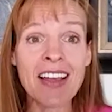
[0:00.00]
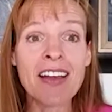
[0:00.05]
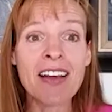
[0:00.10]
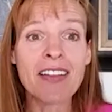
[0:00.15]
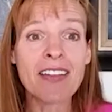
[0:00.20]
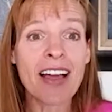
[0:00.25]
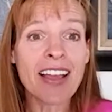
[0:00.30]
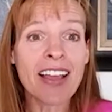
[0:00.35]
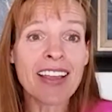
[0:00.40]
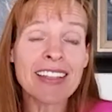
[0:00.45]

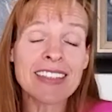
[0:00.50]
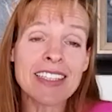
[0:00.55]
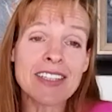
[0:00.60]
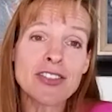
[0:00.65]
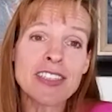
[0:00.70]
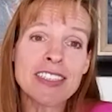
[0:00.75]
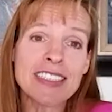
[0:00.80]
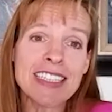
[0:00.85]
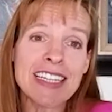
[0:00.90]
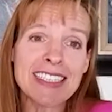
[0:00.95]
Like, it's
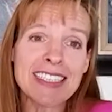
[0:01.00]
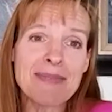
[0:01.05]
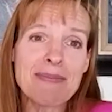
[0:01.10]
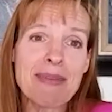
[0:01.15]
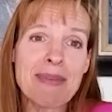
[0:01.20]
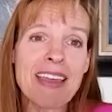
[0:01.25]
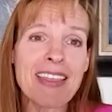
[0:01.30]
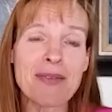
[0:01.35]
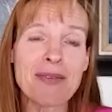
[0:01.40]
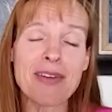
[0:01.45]
interesting to
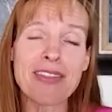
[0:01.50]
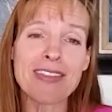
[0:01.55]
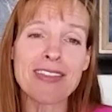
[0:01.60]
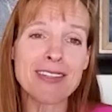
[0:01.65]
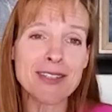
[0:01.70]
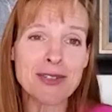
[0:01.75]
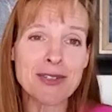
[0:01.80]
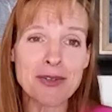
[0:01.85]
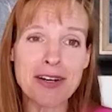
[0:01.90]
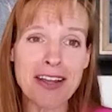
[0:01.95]
me that with the
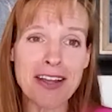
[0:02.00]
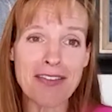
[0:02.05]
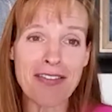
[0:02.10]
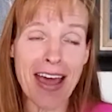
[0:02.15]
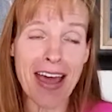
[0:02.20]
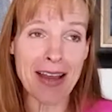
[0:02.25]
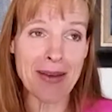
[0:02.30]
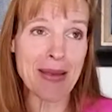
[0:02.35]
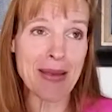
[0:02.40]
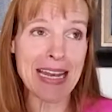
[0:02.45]
story of
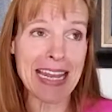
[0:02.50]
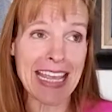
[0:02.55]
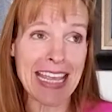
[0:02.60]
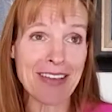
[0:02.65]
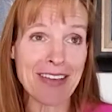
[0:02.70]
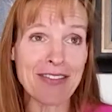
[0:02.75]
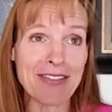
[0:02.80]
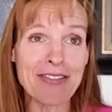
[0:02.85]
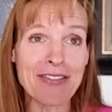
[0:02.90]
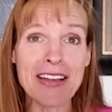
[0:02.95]
Adam and
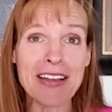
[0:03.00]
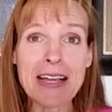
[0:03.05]
Eve,